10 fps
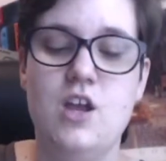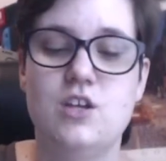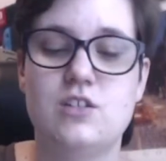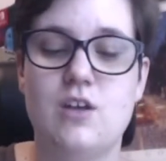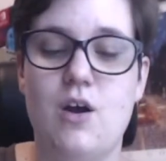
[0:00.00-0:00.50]

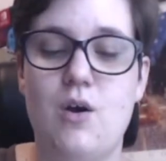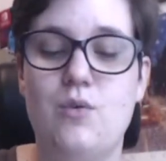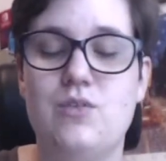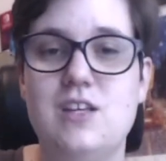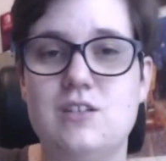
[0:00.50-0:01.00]
So
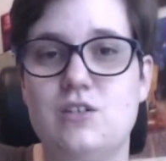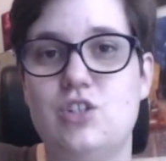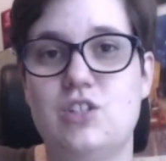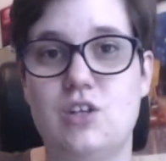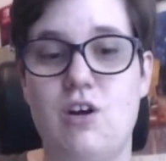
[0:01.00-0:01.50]
these are
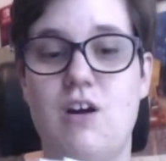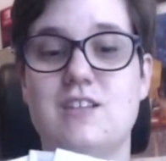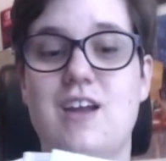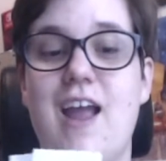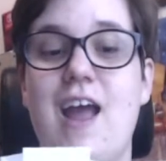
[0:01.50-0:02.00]
just the cards
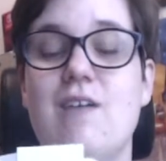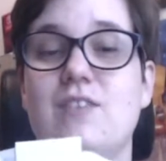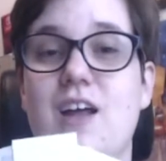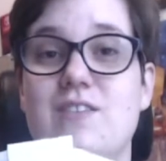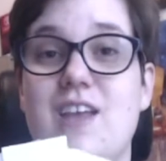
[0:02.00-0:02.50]
I have
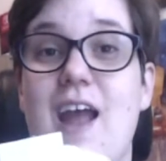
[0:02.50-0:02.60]
left